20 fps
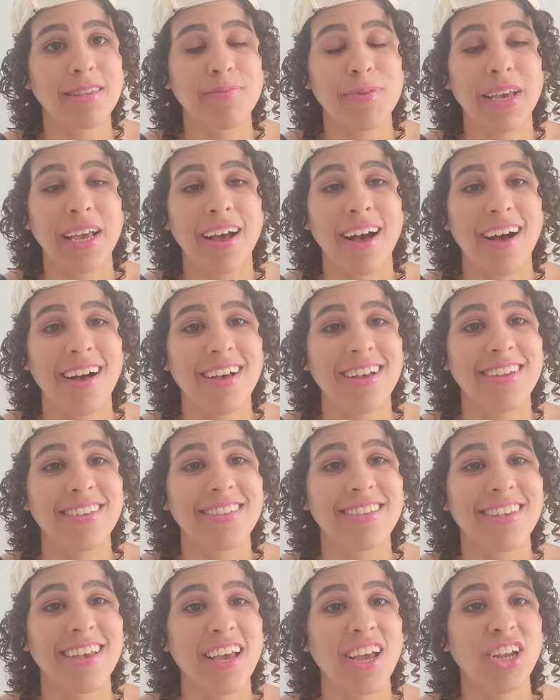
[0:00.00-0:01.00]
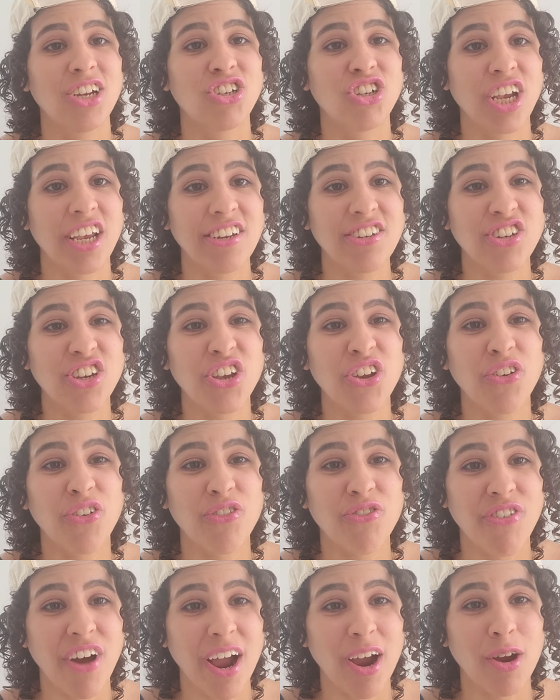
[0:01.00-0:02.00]
because changing your
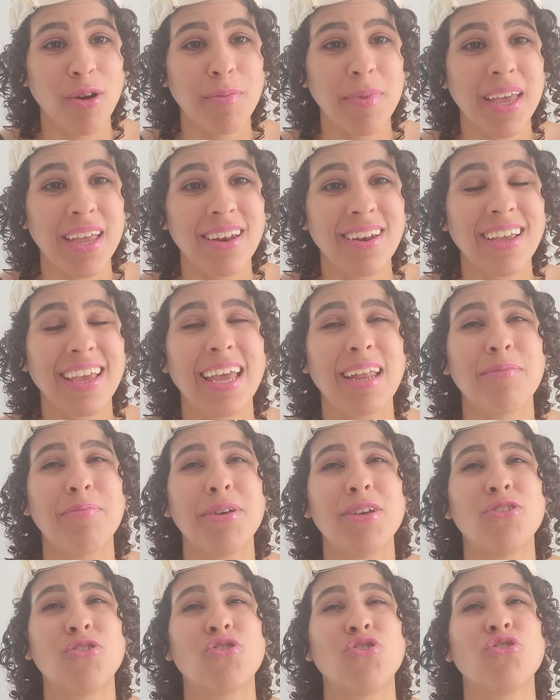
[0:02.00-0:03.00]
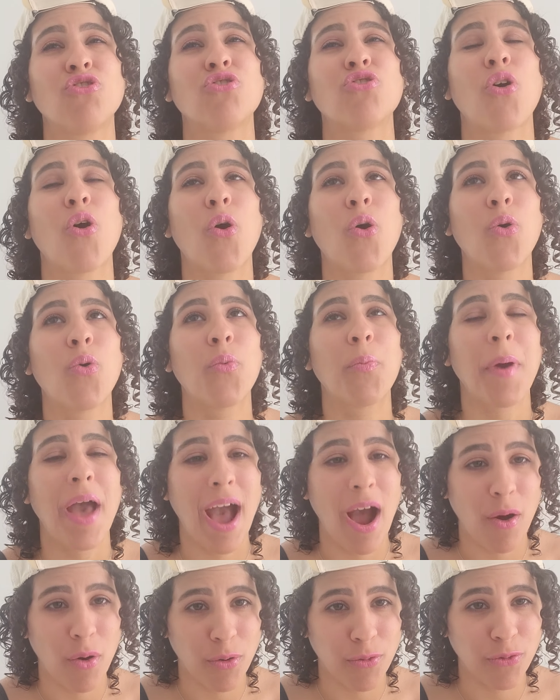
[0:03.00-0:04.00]
environment can be so
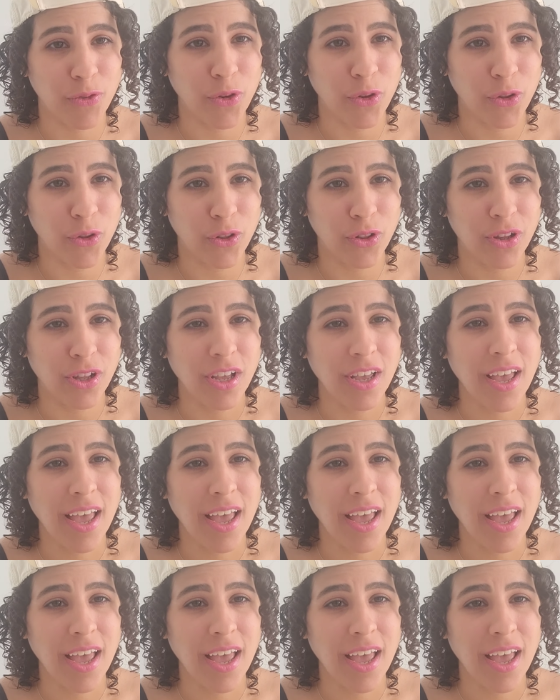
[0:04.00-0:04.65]
powerful.